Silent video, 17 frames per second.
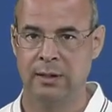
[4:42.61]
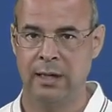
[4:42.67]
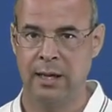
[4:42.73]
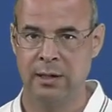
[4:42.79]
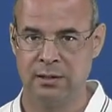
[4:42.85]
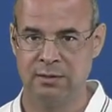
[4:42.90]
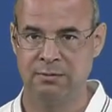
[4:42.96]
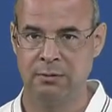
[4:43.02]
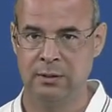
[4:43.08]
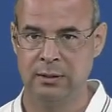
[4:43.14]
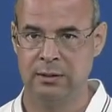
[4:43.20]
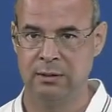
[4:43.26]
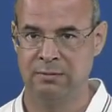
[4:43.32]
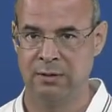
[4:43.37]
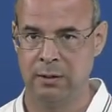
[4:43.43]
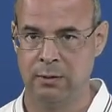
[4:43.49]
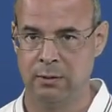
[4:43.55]
as fully
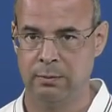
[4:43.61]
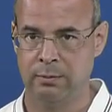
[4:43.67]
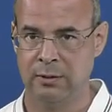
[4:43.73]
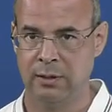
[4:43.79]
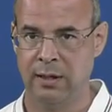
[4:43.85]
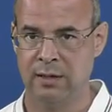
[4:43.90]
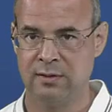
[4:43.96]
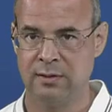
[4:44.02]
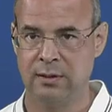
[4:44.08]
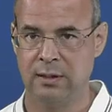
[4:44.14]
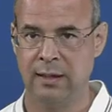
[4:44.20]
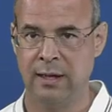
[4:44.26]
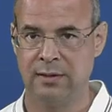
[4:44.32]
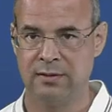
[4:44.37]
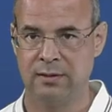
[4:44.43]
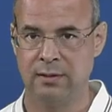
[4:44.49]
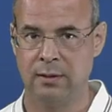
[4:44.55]
developed as in
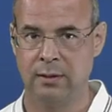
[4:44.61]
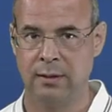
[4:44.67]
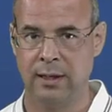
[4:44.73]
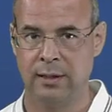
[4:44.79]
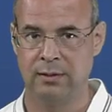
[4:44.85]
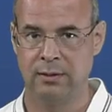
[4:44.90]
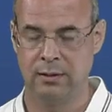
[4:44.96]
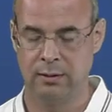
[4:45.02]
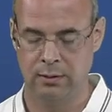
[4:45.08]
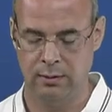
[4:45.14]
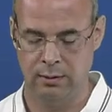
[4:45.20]
classical Latin.